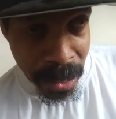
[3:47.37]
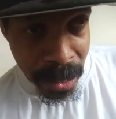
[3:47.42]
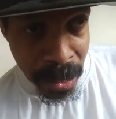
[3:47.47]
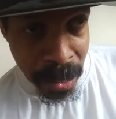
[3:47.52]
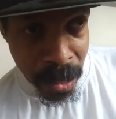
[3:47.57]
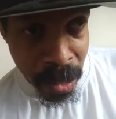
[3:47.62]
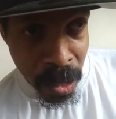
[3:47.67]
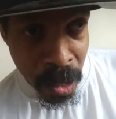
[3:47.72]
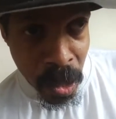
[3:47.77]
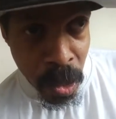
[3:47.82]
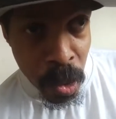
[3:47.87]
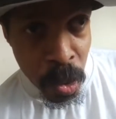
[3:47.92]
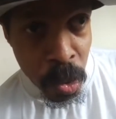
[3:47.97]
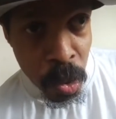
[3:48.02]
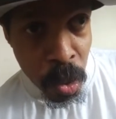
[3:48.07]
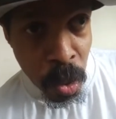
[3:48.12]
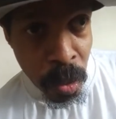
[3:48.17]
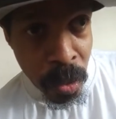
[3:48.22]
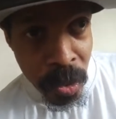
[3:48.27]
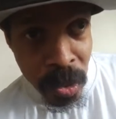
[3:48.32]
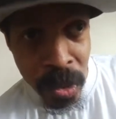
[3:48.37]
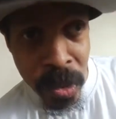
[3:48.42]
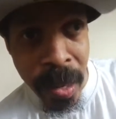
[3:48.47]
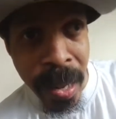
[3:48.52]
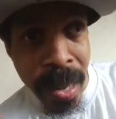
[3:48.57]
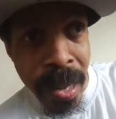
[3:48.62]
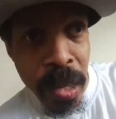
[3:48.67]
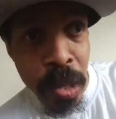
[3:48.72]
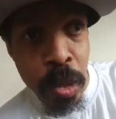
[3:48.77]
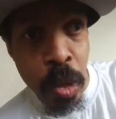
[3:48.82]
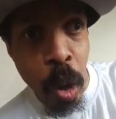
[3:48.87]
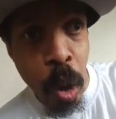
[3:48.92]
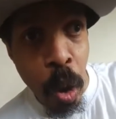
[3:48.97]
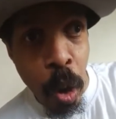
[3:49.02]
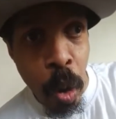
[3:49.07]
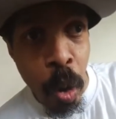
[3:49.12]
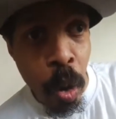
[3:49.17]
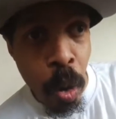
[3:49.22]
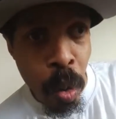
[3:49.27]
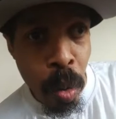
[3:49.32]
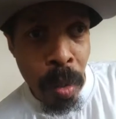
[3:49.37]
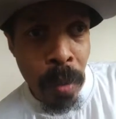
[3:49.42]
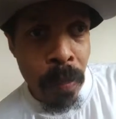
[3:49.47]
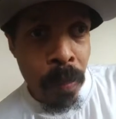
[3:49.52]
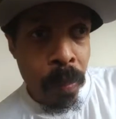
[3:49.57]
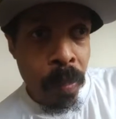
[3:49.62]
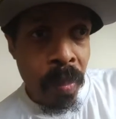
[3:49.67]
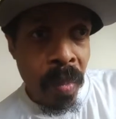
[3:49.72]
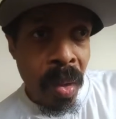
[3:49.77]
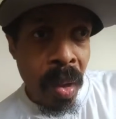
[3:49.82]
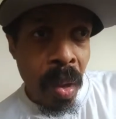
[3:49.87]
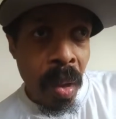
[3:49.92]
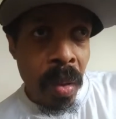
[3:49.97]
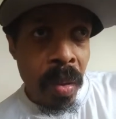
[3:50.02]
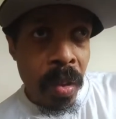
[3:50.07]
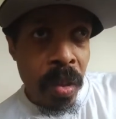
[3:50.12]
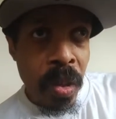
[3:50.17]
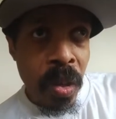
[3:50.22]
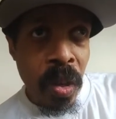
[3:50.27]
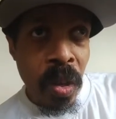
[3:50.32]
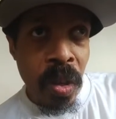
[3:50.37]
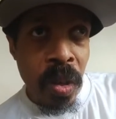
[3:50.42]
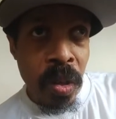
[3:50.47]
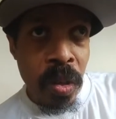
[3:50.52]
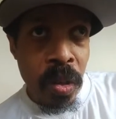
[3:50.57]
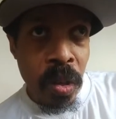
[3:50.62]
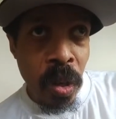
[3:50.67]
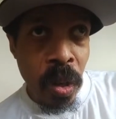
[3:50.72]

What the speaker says: it. So this has all the